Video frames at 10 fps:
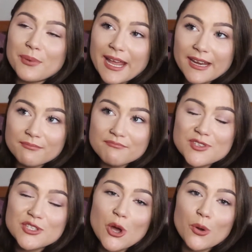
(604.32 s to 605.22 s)
complain.
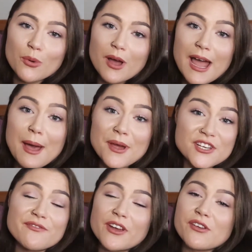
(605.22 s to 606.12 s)
So I am
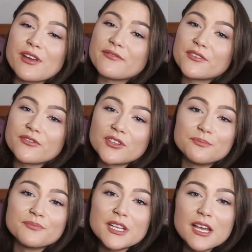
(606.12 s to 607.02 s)
actually very grateful for
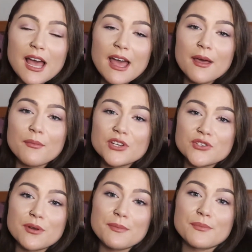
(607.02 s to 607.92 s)
them. I
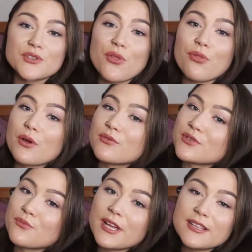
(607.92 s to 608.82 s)
just want to be able to throw
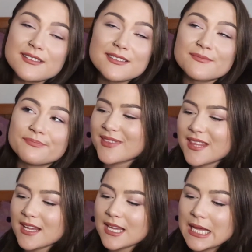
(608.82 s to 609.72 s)
some weights.
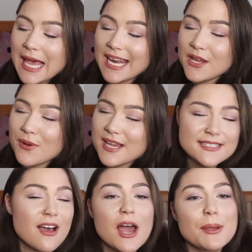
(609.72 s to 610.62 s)

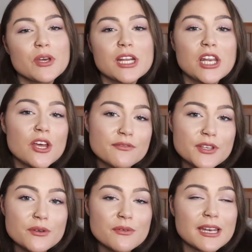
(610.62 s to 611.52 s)
Anyways, I'm gonna love
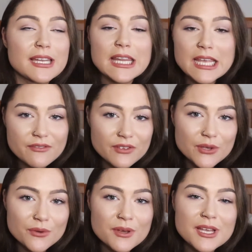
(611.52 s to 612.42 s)
you and leave
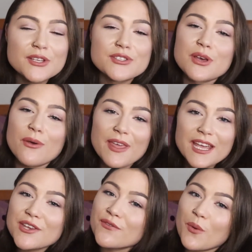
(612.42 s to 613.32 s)
you. So
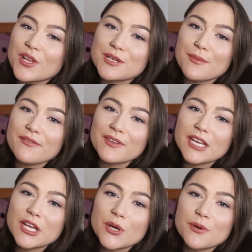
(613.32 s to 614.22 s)
thank you for watching my
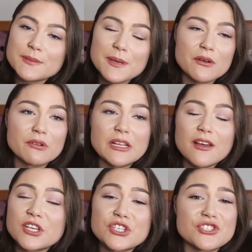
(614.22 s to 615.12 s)
video. It's been a real
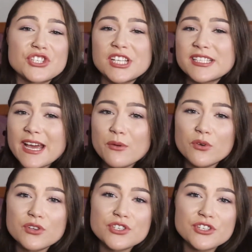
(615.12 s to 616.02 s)
kind of just chilled out
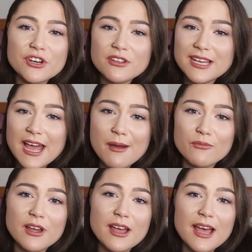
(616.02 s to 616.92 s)
one, just turn on the
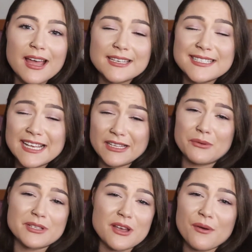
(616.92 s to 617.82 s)
camera and tell you
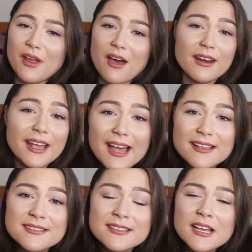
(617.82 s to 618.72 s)
what's going on, I
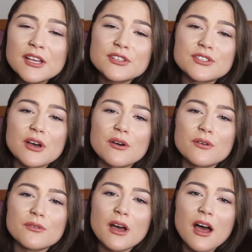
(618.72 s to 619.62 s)
guess.
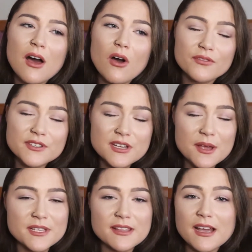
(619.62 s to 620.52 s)
So
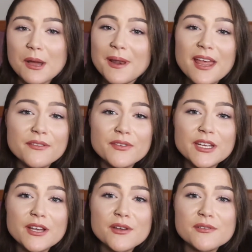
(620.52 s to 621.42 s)
oftentimes I think I plan the
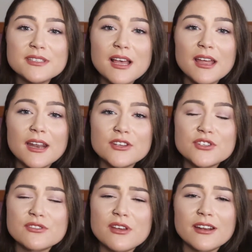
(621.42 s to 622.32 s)
videos and I
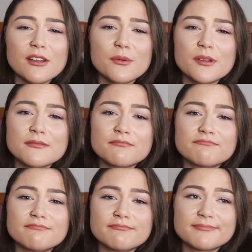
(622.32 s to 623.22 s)
just thought I'd come on
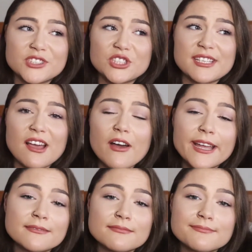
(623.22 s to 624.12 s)
and just say
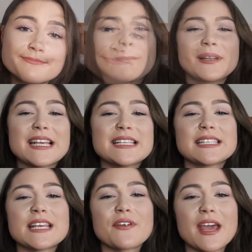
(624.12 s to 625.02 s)
hi. Please
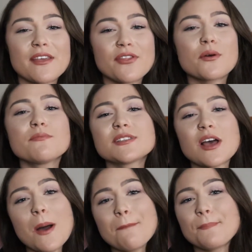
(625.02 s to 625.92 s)
leave a thumbs
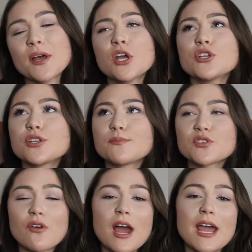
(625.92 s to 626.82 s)
up,
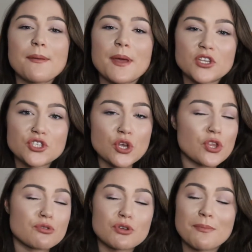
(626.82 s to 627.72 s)
subscribe so
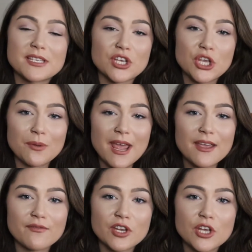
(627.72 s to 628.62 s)
that you don't miss the
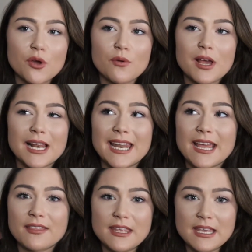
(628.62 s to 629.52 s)
Q&A video,
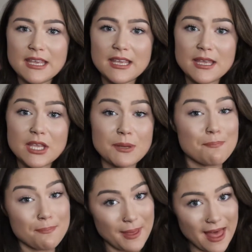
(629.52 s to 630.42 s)
click the
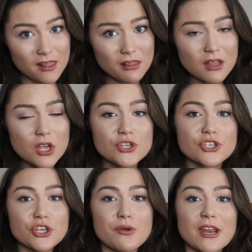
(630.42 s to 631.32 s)
bell
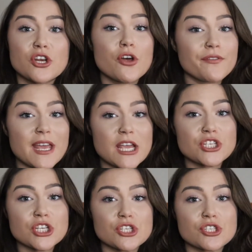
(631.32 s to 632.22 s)
so that you get a
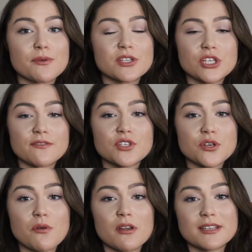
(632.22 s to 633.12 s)
notification so it's served to
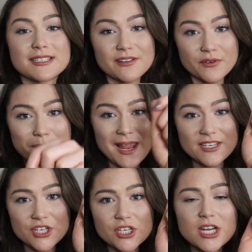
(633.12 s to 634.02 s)
you on a silver
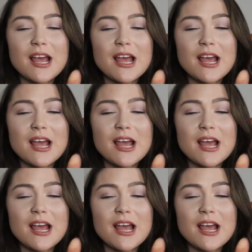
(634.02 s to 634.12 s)
platter,